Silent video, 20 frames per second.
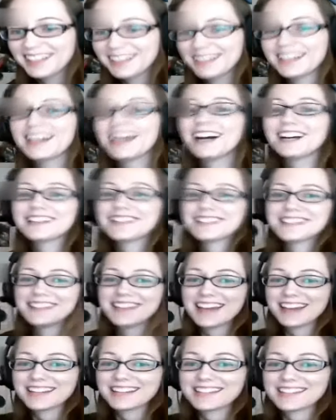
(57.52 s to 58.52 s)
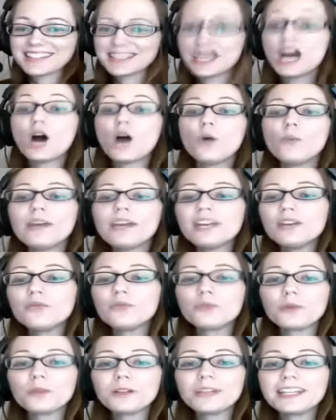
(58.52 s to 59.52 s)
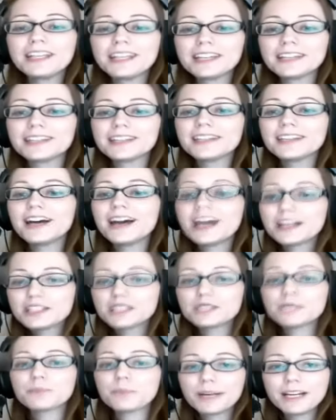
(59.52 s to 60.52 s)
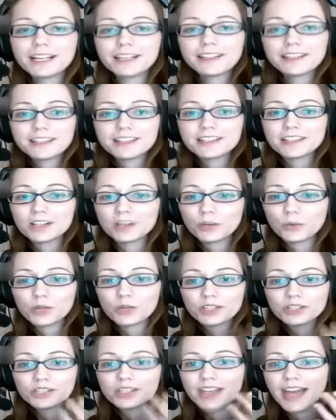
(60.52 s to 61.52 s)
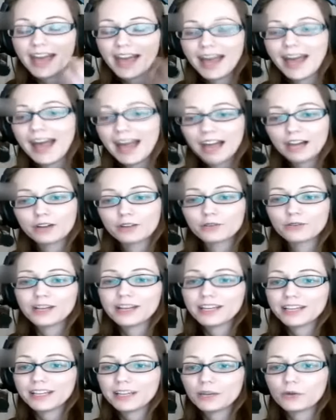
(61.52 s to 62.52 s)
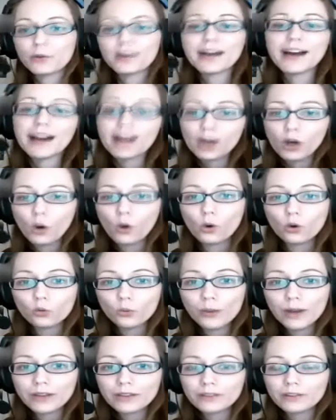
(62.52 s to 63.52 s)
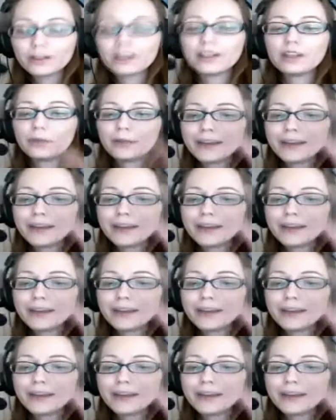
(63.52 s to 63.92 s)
Because Texas. We didn't really get a spring this year, which is aggravating. We got cold weather and then we